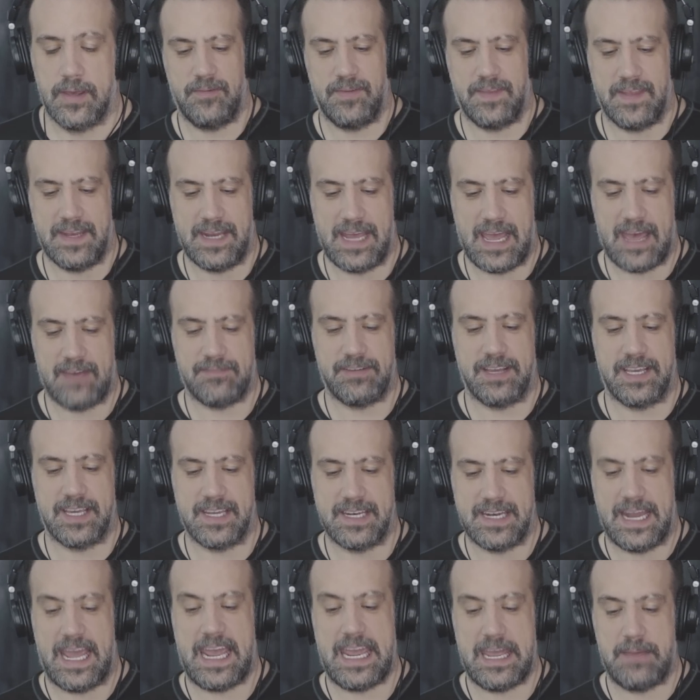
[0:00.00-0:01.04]
With it having a
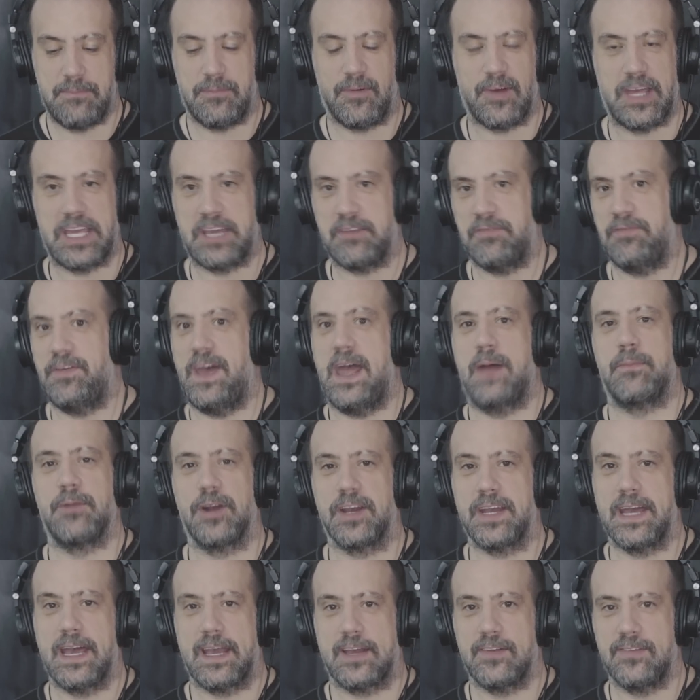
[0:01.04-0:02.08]
name like Fabric